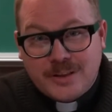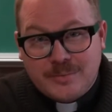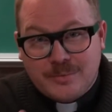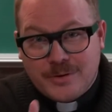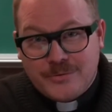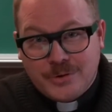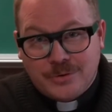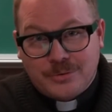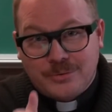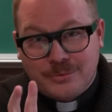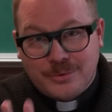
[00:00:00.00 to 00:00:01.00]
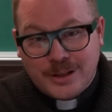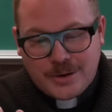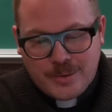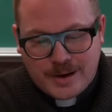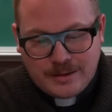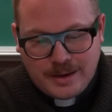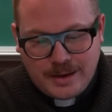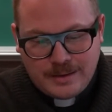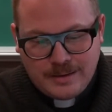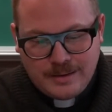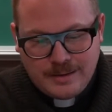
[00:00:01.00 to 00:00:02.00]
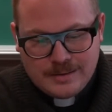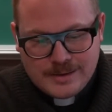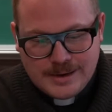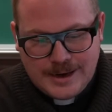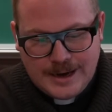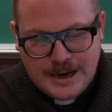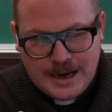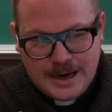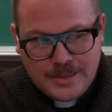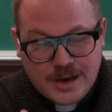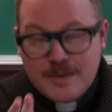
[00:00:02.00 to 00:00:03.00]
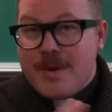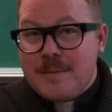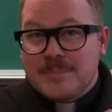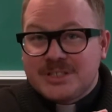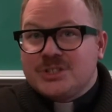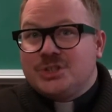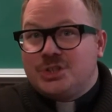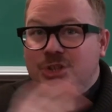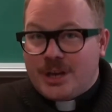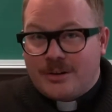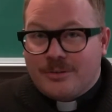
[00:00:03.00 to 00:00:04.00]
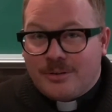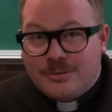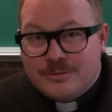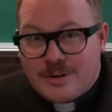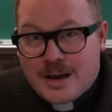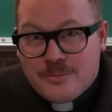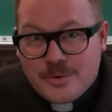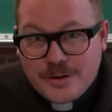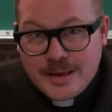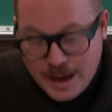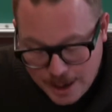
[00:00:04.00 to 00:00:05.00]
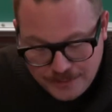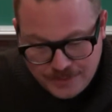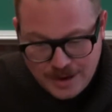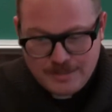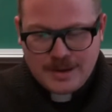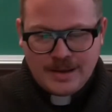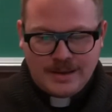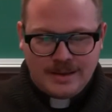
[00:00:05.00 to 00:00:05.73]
review really quickly. The commandments in general, right? Where do they come from?